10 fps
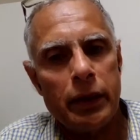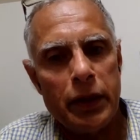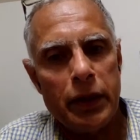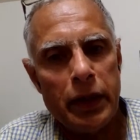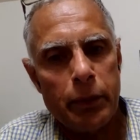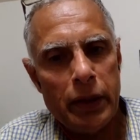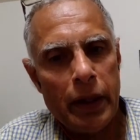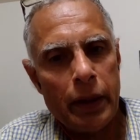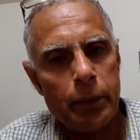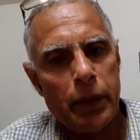DMA,
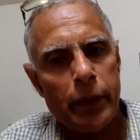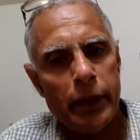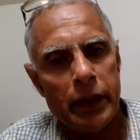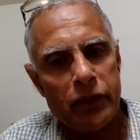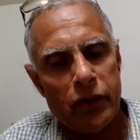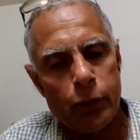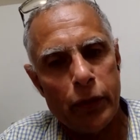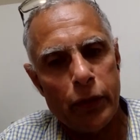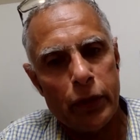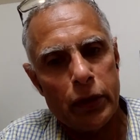direct memory access
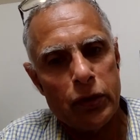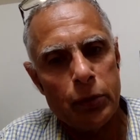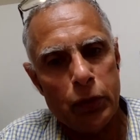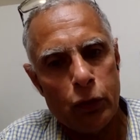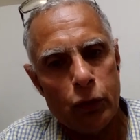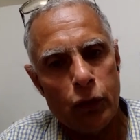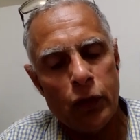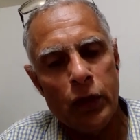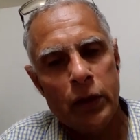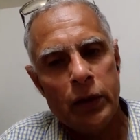between the GPUs
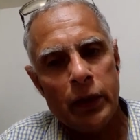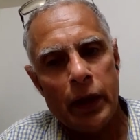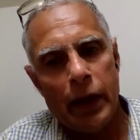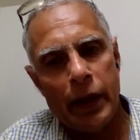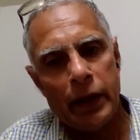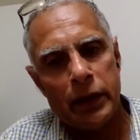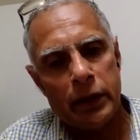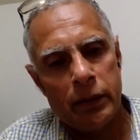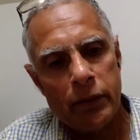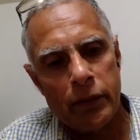and
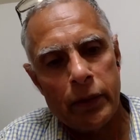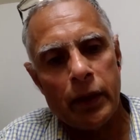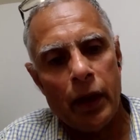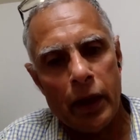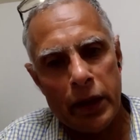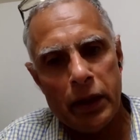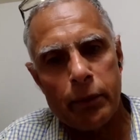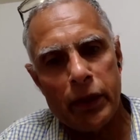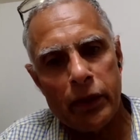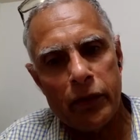the
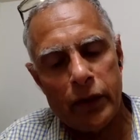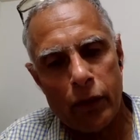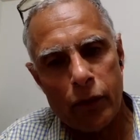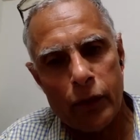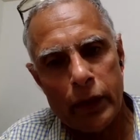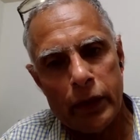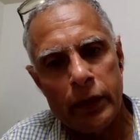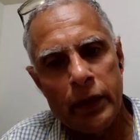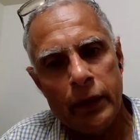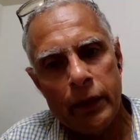RDMAs and the
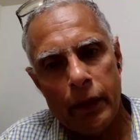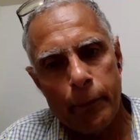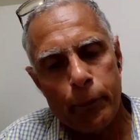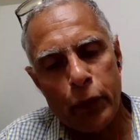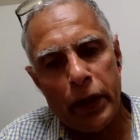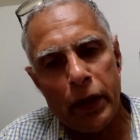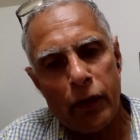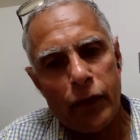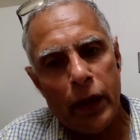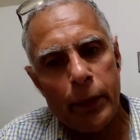putting
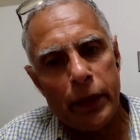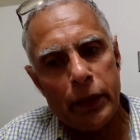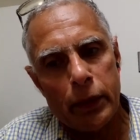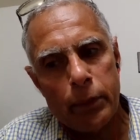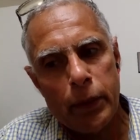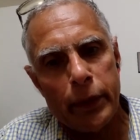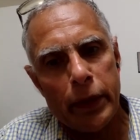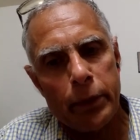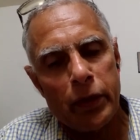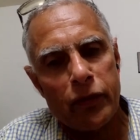of them in the
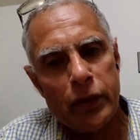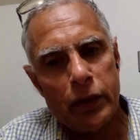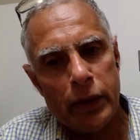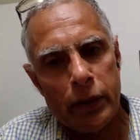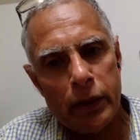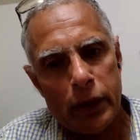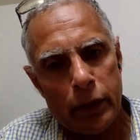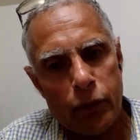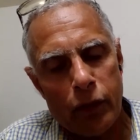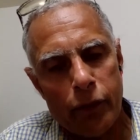memory bus in the
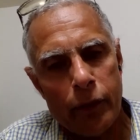terms of